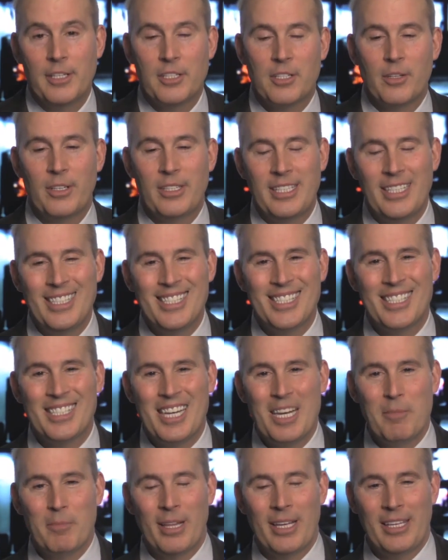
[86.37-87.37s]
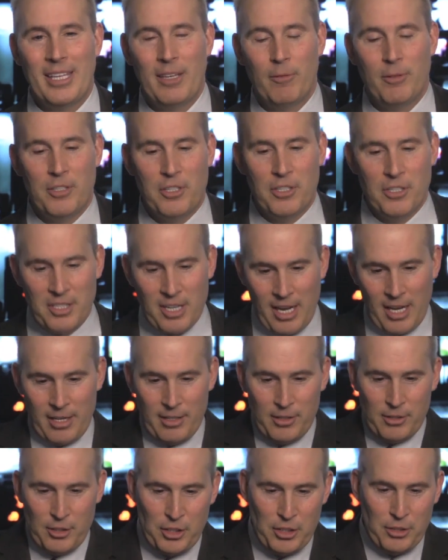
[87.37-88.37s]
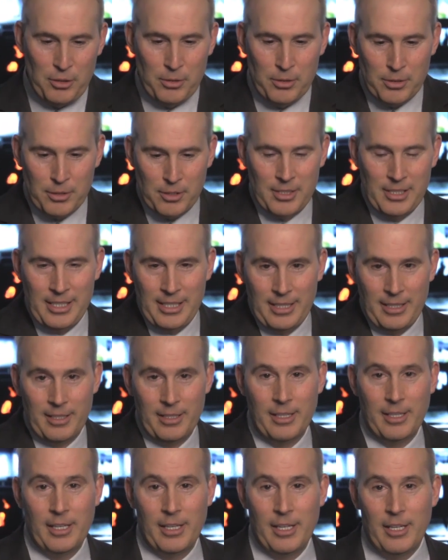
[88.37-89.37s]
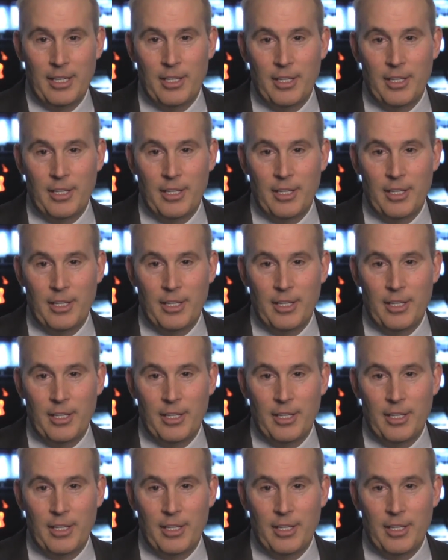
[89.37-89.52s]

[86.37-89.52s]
So it didn't seem like he was just kind of shoehorning